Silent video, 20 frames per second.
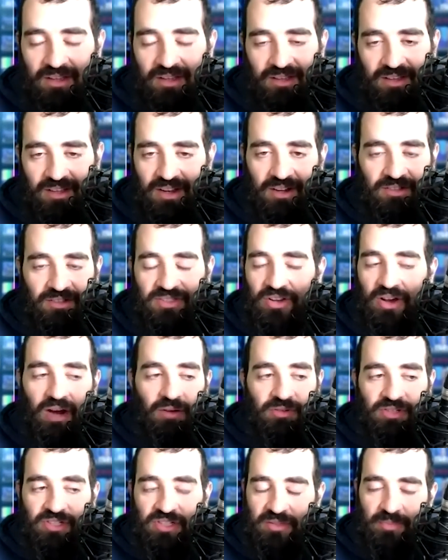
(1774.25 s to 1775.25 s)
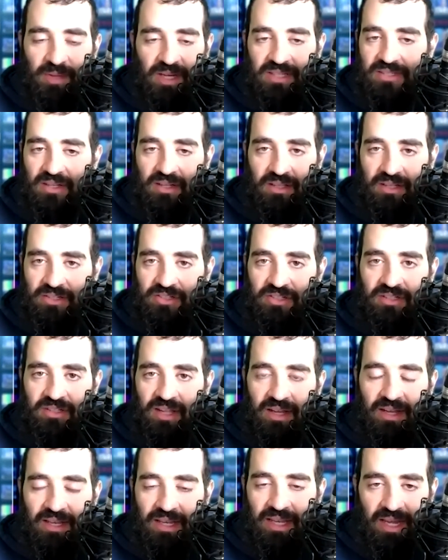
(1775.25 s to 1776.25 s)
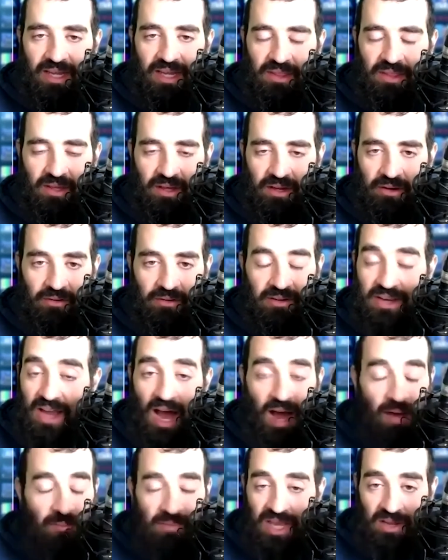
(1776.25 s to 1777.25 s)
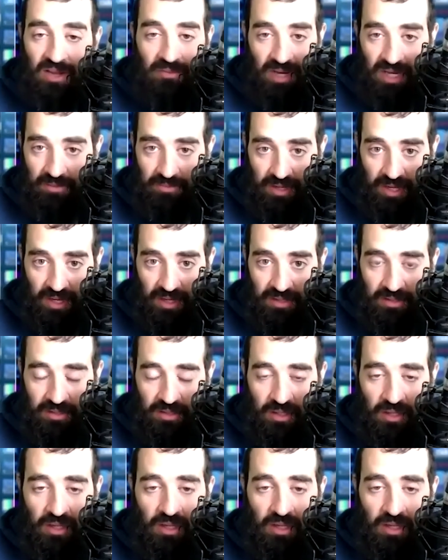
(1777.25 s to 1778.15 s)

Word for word: You know, so I would just basically just like lay there, not make my bed,